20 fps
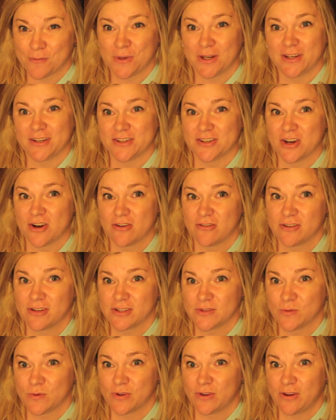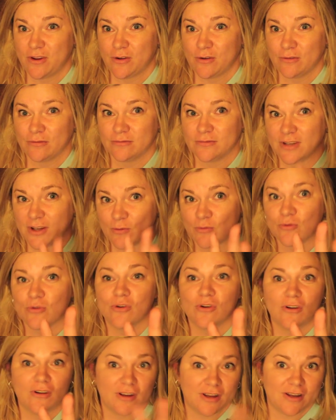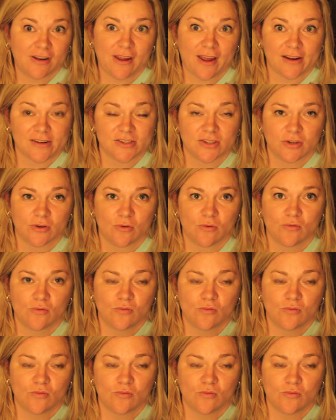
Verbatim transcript: me to share this with you. It's